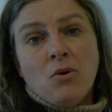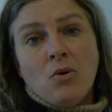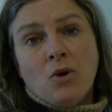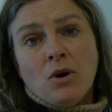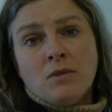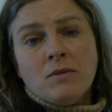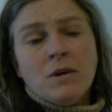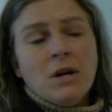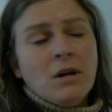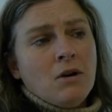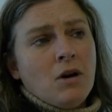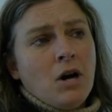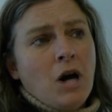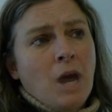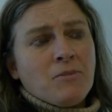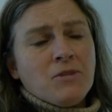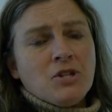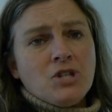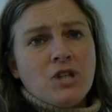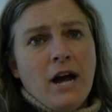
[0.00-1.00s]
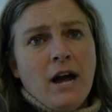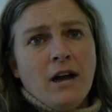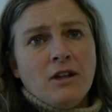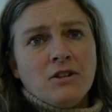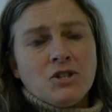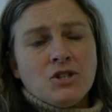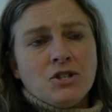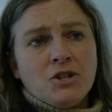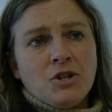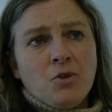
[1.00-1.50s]
or up the
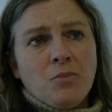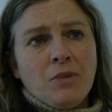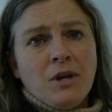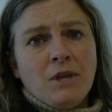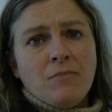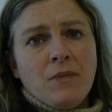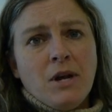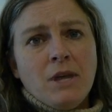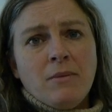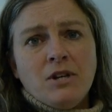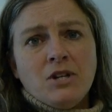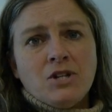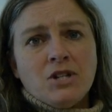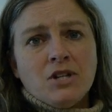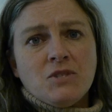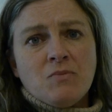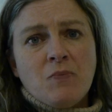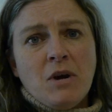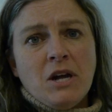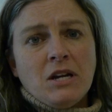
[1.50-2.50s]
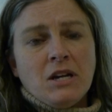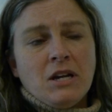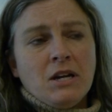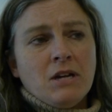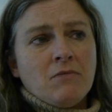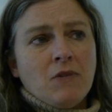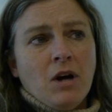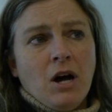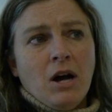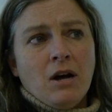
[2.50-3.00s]
challenge a little bit, maybe just make
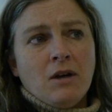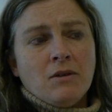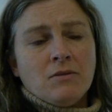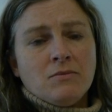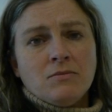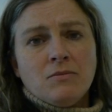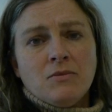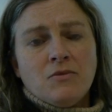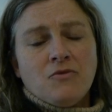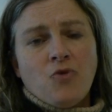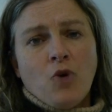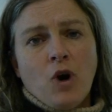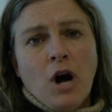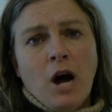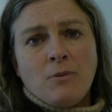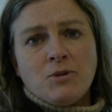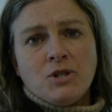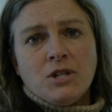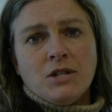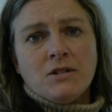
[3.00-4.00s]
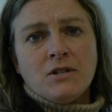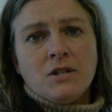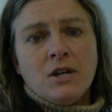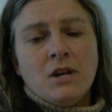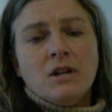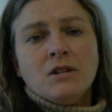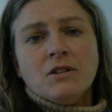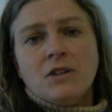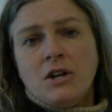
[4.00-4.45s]
it 4 options,